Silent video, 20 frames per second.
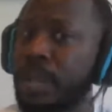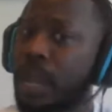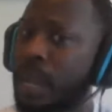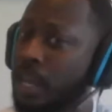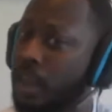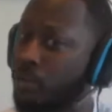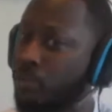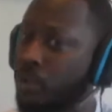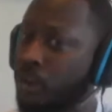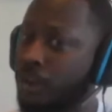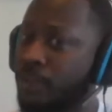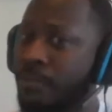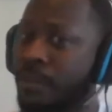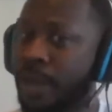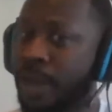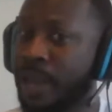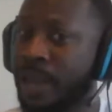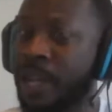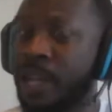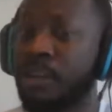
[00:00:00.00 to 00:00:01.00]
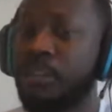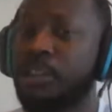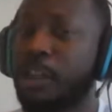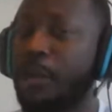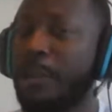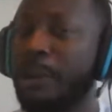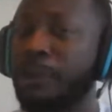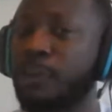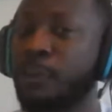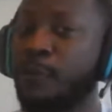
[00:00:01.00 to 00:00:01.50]
and your running back. You talk
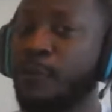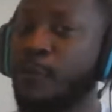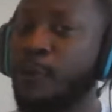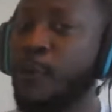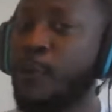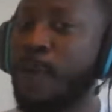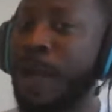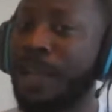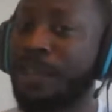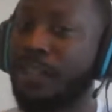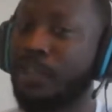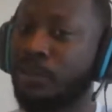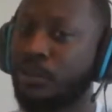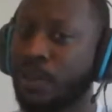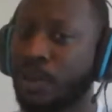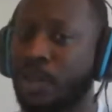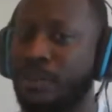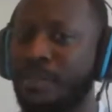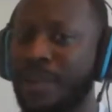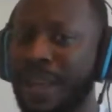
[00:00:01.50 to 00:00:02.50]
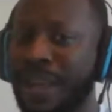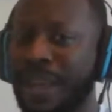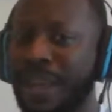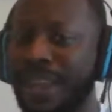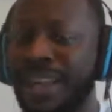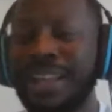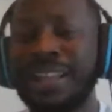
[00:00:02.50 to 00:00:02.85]
about two fullbacks and a running back.